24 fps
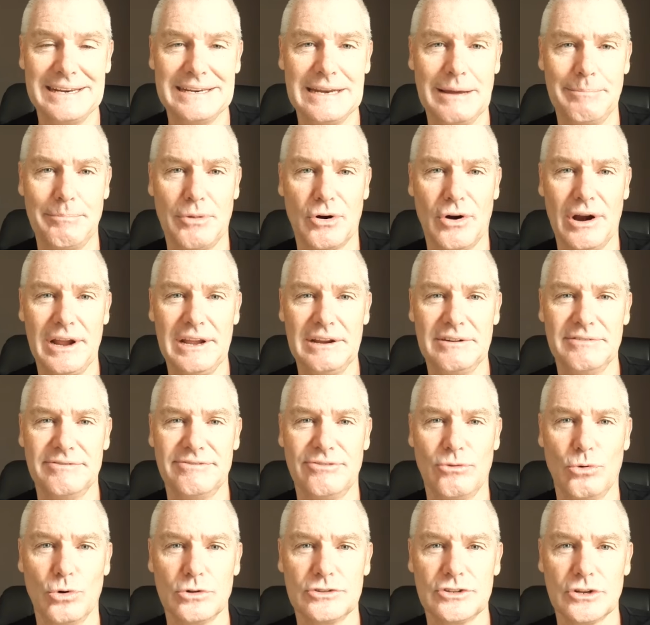at number 8
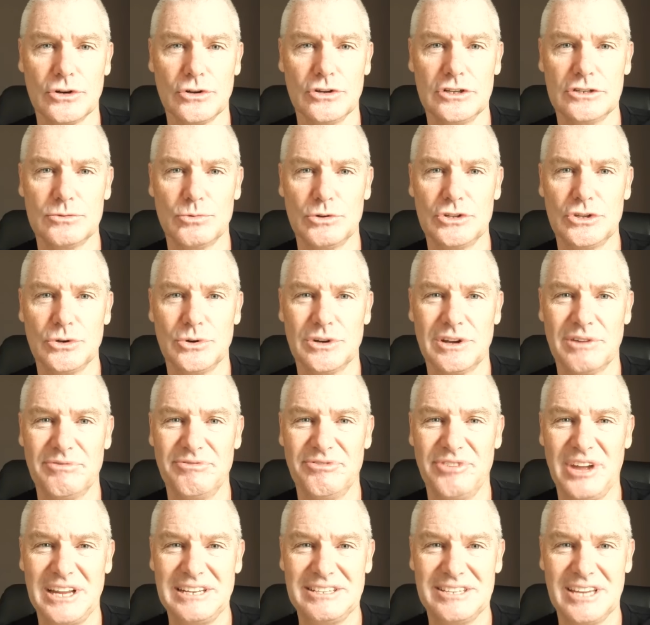for Toulouse were doing a
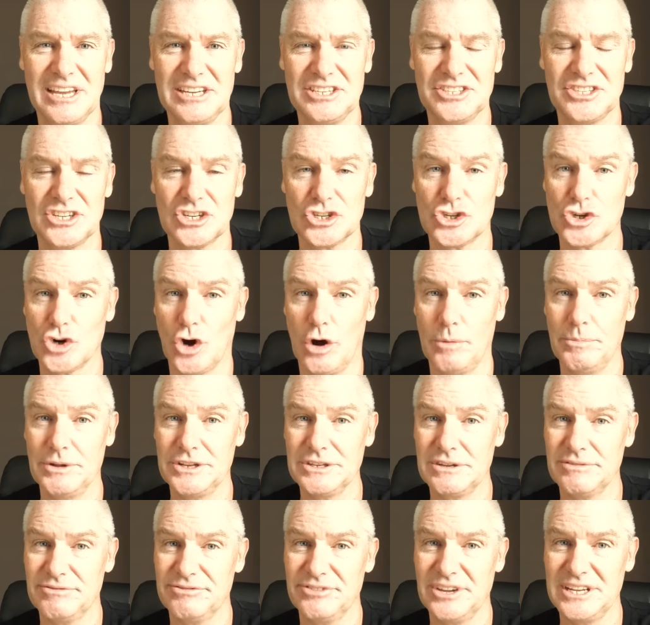fantastic job
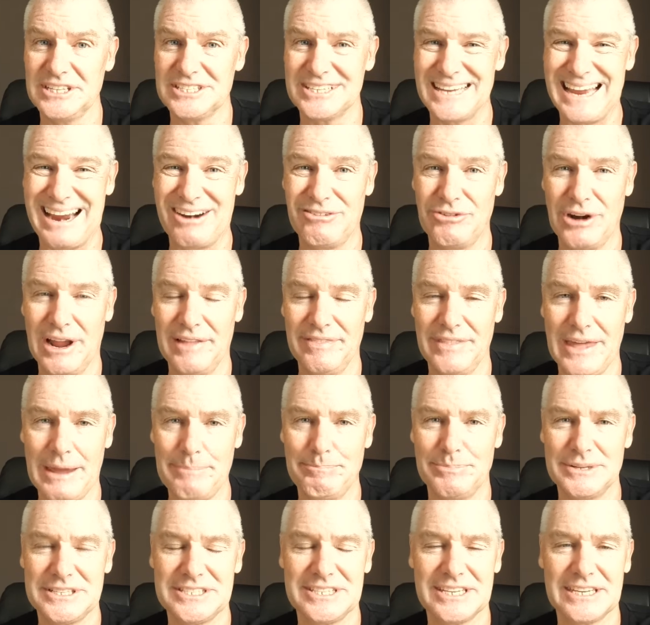in defence around
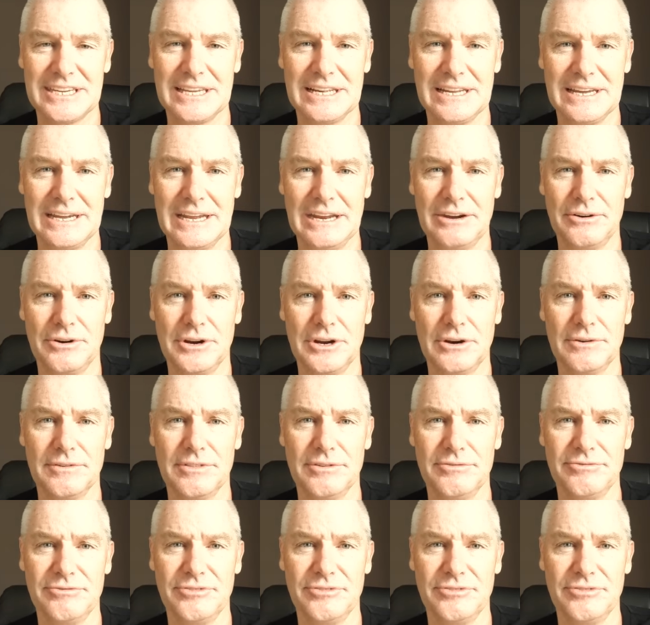that particular area of the